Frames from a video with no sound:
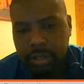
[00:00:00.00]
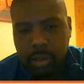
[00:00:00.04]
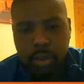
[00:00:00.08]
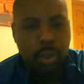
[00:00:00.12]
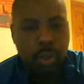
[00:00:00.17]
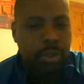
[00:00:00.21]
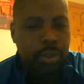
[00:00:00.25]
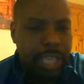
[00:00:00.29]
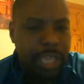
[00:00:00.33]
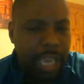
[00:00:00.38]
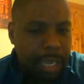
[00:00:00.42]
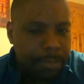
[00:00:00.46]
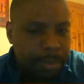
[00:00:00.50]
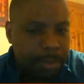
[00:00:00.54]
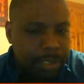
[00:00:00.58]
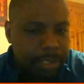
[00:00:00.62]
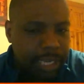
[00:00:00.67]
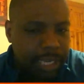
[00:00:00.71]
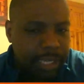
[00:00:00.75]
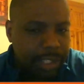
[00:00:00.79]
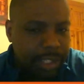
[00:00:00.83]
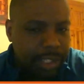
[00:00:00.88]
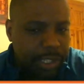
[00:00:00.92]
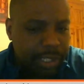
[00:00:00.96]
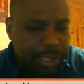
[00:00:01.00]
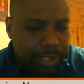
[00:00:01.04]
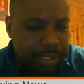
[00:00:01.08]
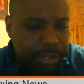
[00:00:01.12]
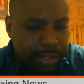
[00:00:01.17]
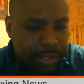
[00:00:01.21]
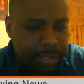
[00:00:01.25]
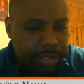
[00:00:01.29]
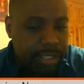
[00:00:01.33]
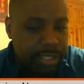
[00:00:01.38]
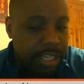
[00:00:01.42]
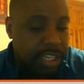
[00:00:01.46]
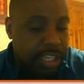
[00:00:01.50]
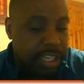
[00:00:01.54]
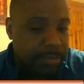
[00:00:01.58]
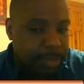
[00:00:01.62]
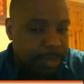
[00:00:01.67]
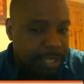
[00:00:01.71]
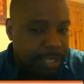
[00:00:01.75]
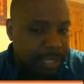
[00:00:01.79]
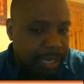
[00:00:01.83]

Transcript: Talk to Abel Sanchez, tells me